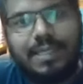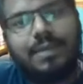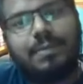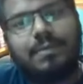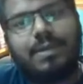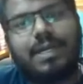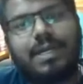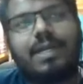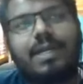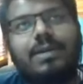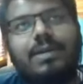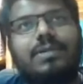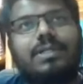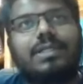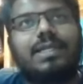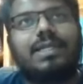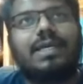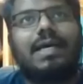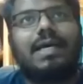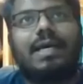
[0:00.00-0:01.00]
but I don't
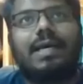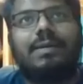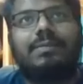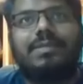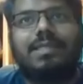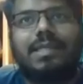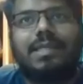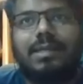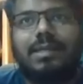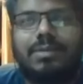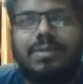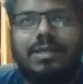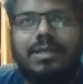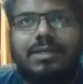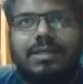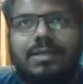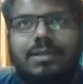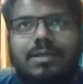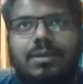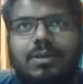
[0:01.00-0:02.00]
think I'm
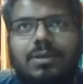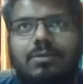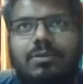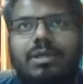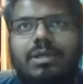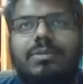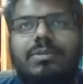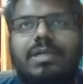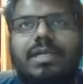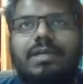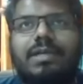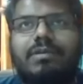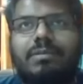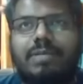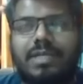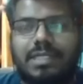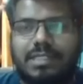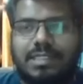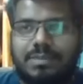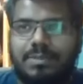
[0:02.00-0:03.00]
celebrated, nor do I believe I'm
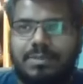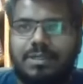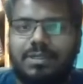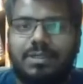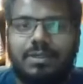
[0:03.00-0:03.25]
an expert in